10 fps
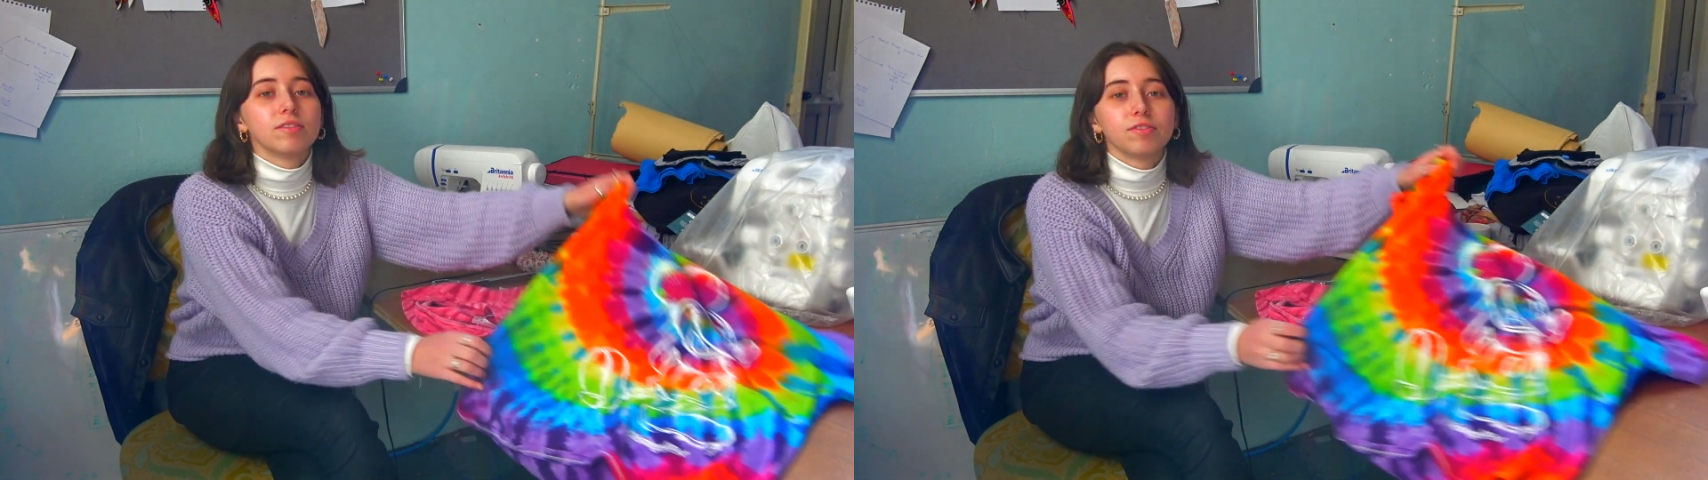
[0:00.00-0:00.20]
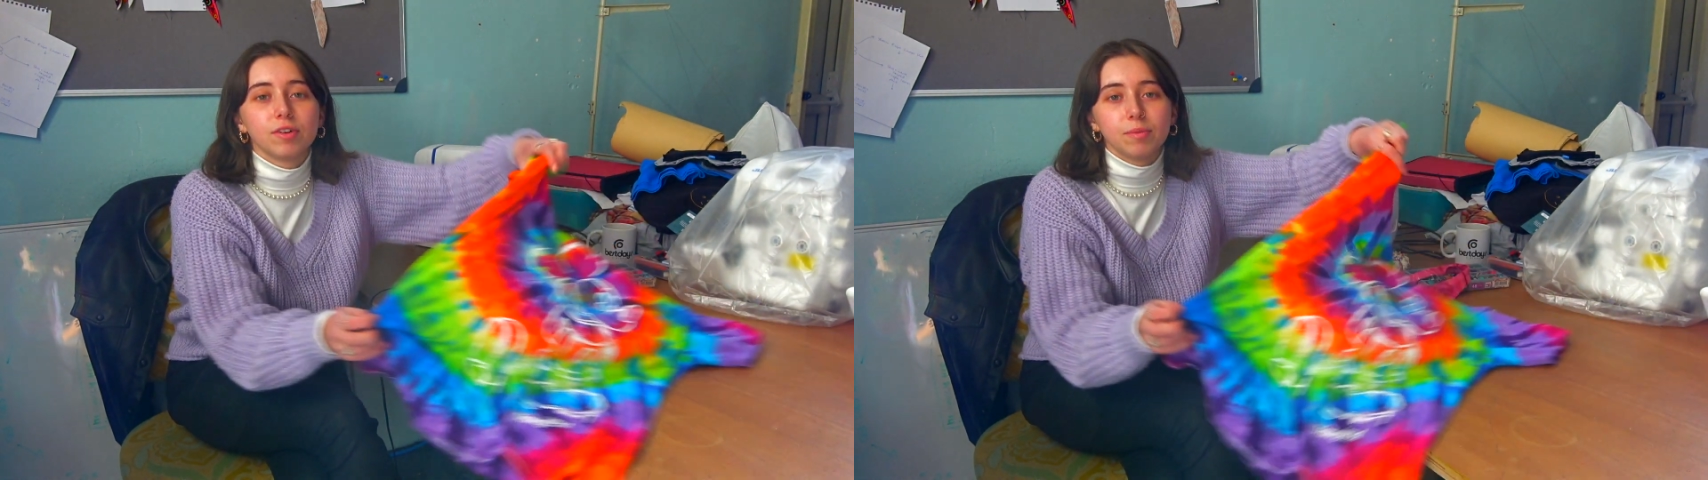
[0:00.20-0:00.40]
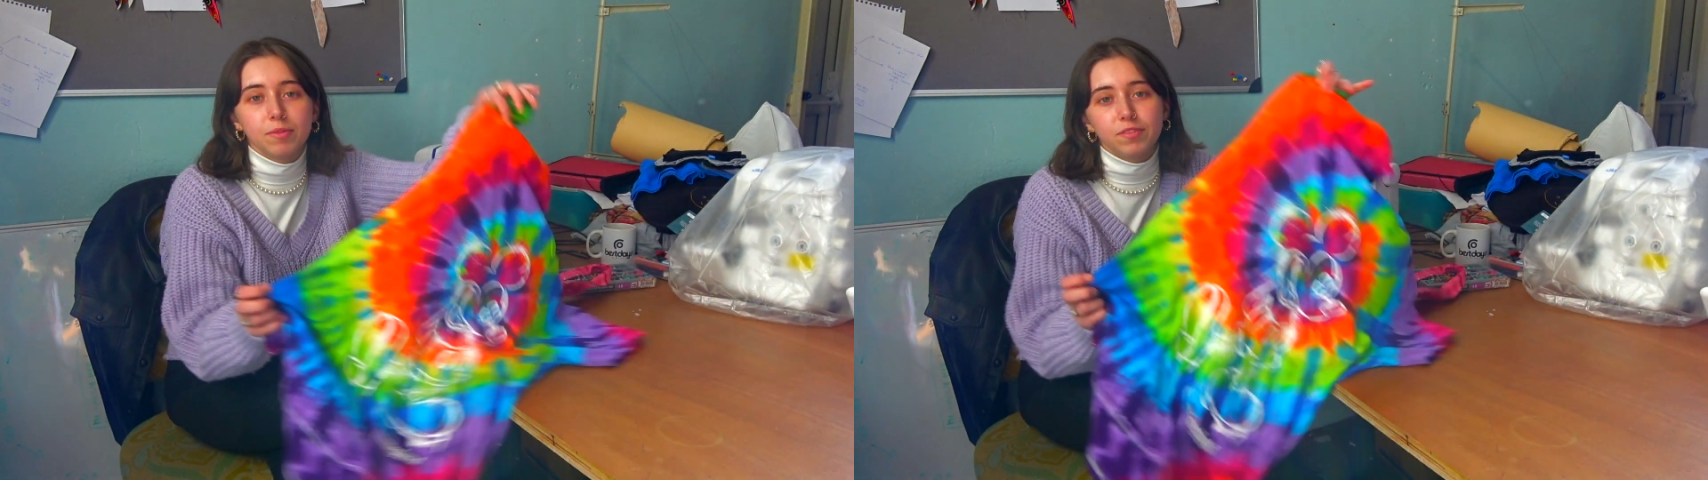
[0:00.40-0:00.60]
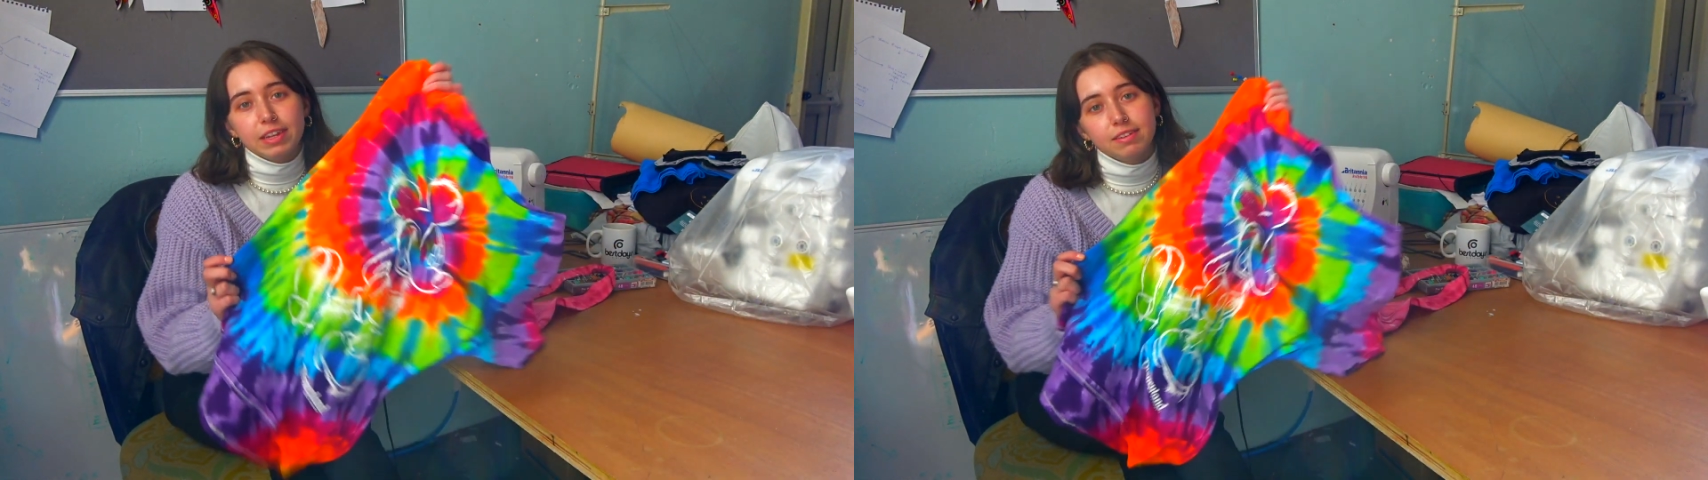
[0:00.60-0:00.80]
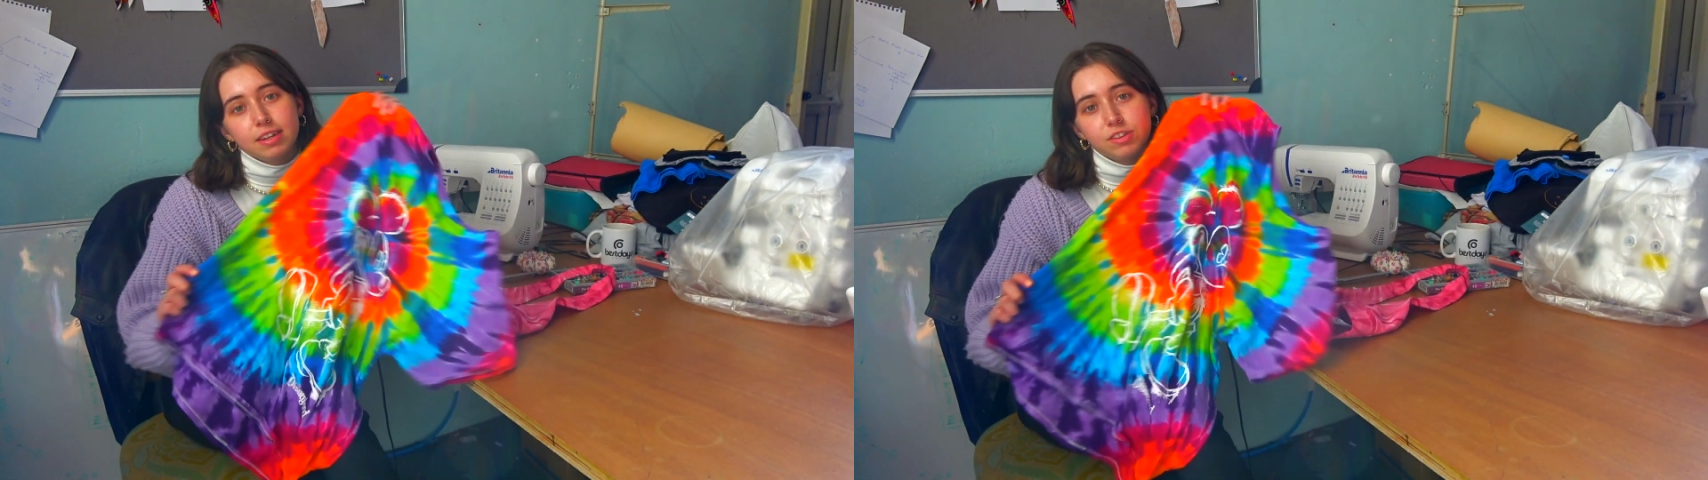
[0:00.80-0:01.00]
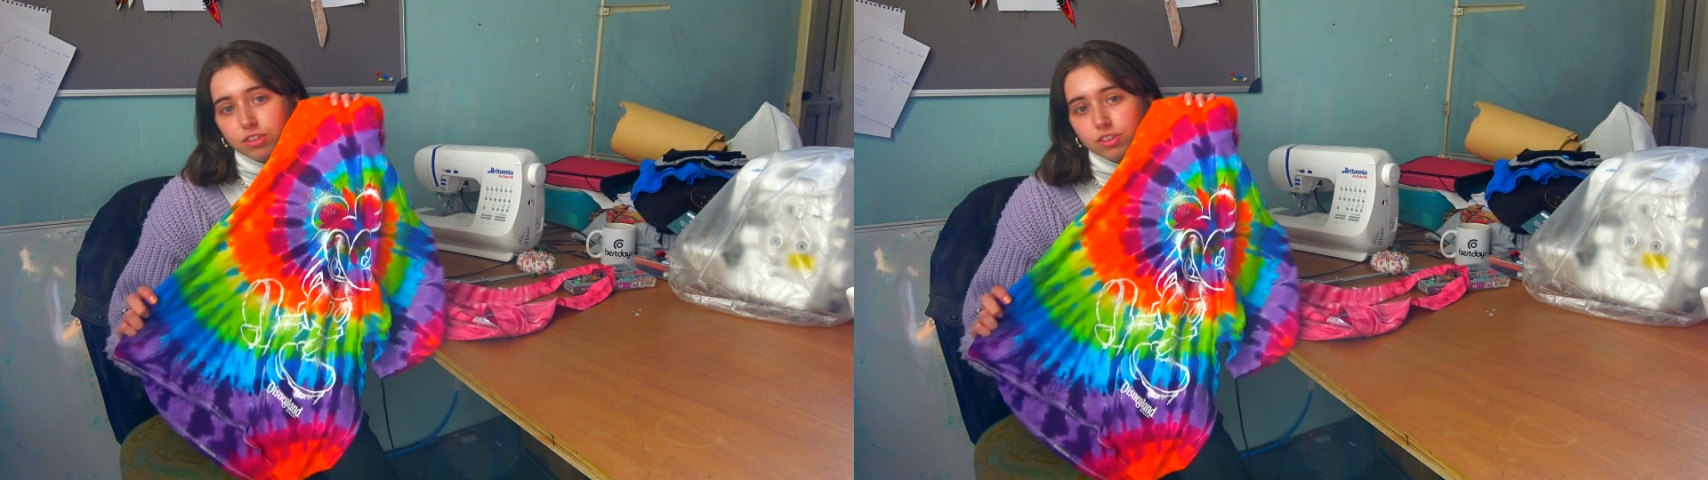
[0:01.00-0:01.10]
from vintage